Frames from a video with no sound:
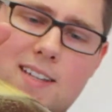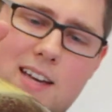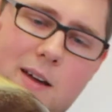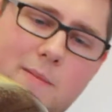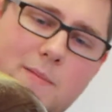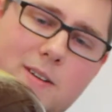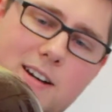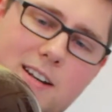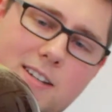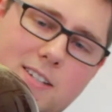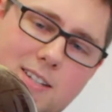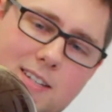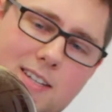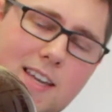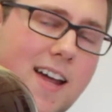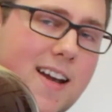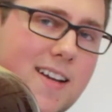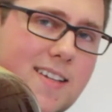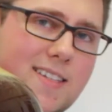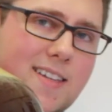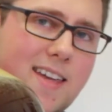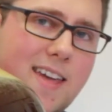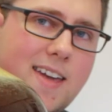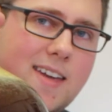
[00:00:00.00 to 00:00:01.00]
I mean, I just
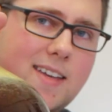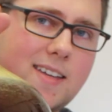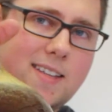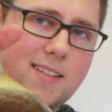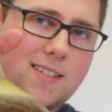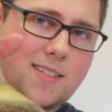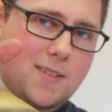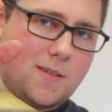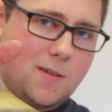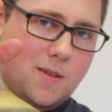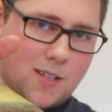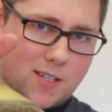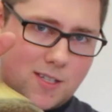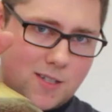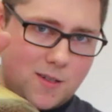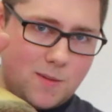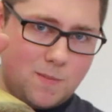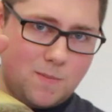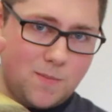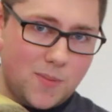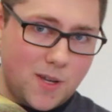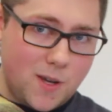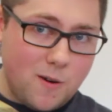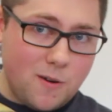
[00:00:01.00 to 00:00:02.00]
gotta say it, it's
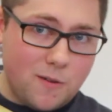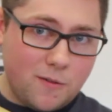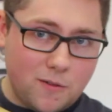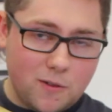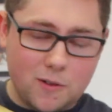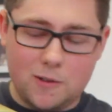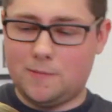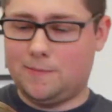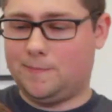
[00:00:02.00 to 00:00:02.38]
beautiful.